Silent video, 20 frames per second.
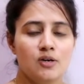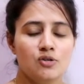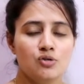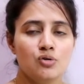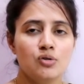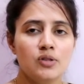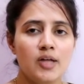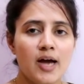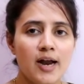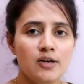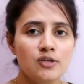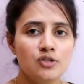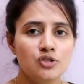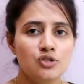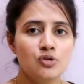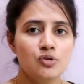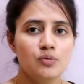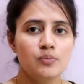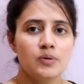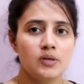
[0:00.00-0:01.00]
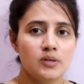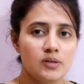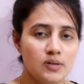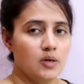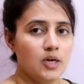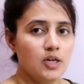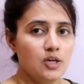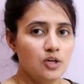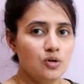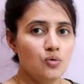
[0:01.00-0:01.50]
So that should be
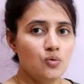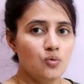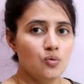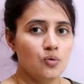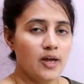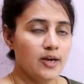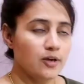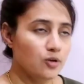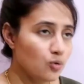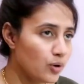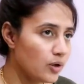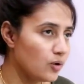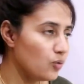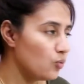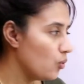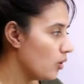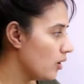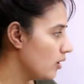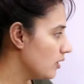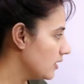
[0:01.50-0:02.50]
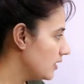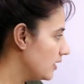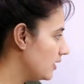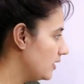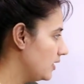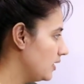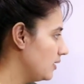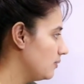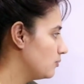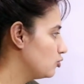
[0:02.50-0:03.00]
in you, like you can work in a
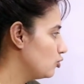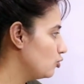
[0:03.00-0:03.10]
team.